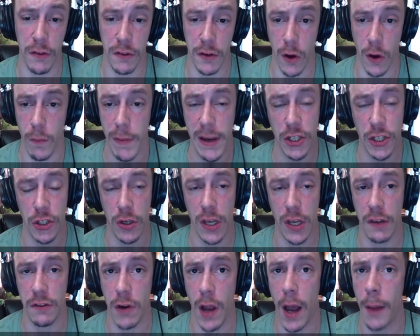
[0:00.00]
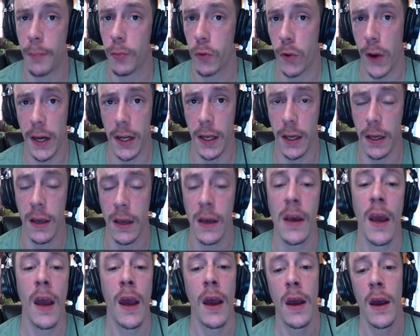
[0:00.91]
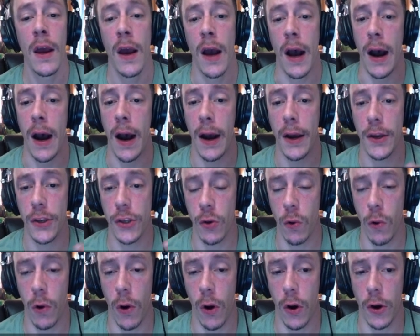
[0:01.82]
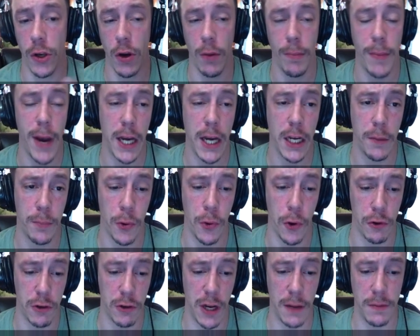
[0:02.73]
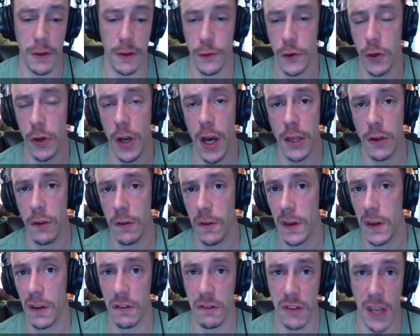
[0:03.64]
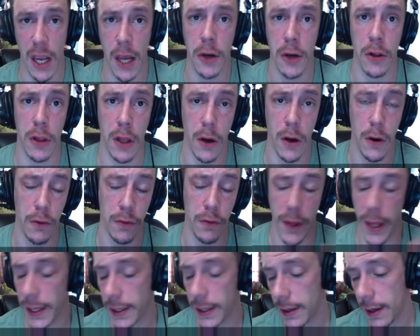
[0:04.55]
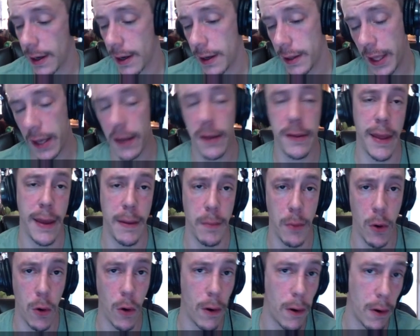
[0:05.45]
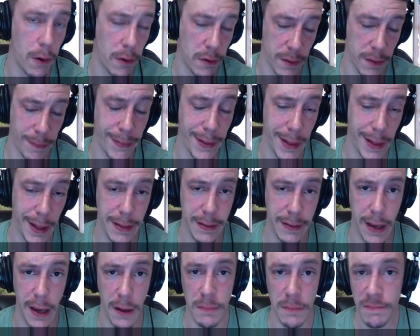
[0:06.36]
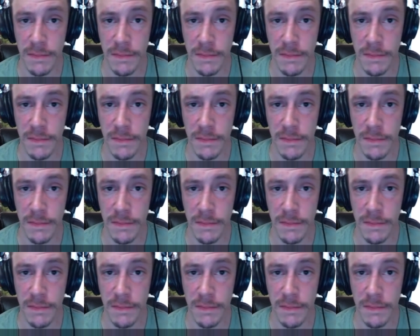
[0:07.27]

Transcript: So make sure you guys are upgrading uh, your your mining programs if you're not using a standalone like uh, like Claymore or something like that.